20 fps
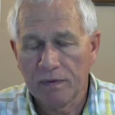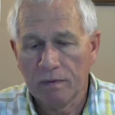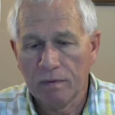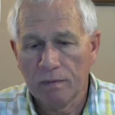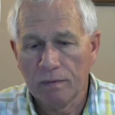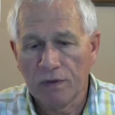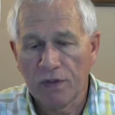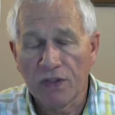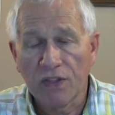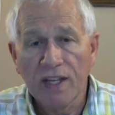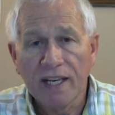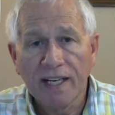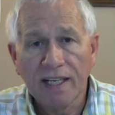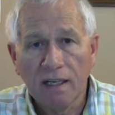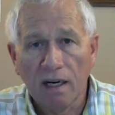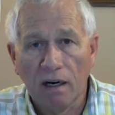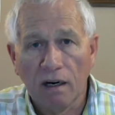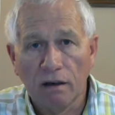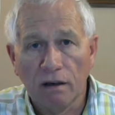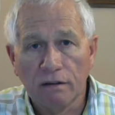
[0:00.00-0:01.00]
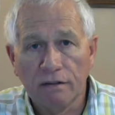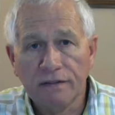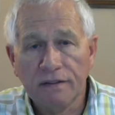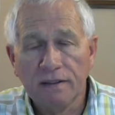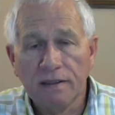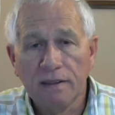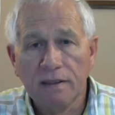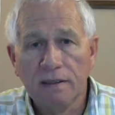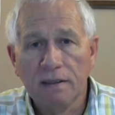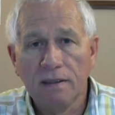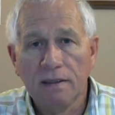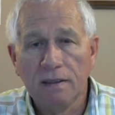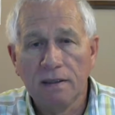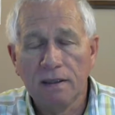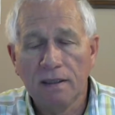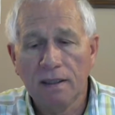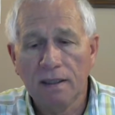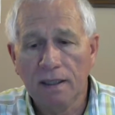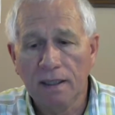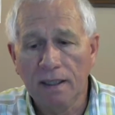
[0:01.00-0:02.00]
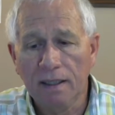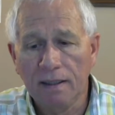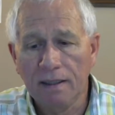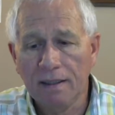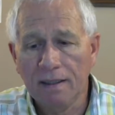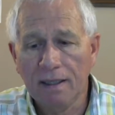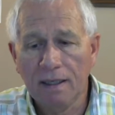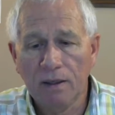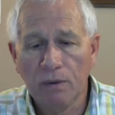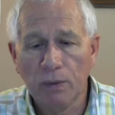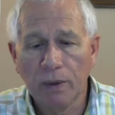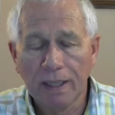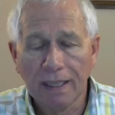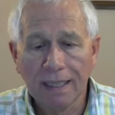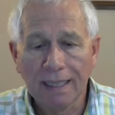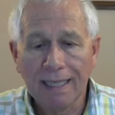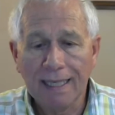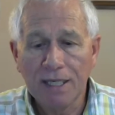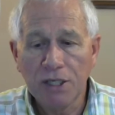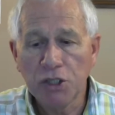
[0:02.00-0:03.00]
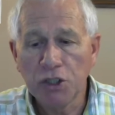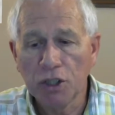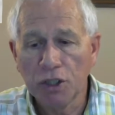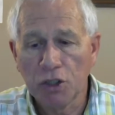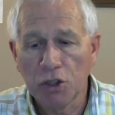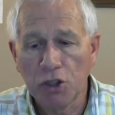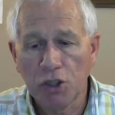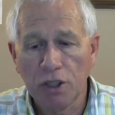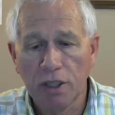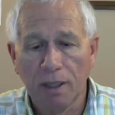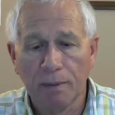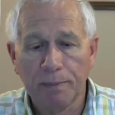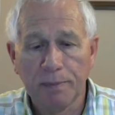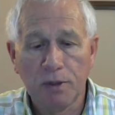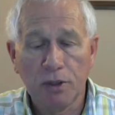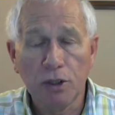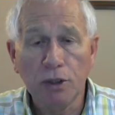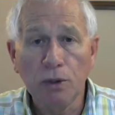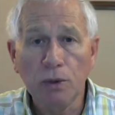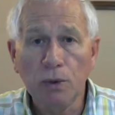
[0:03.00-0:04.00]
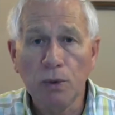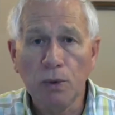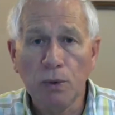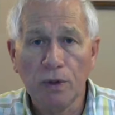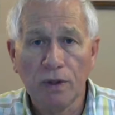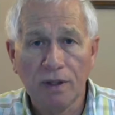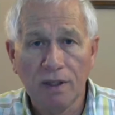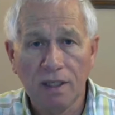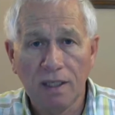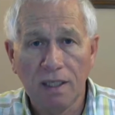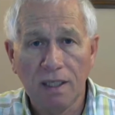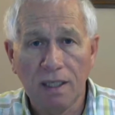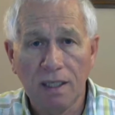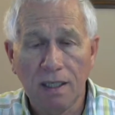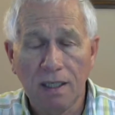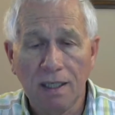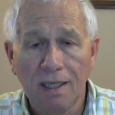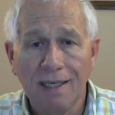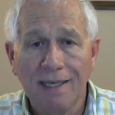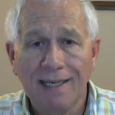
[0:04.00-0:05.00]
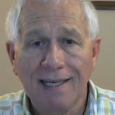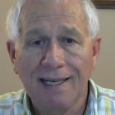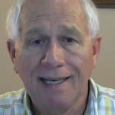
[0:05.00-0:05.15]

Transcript: think of in the relationship to the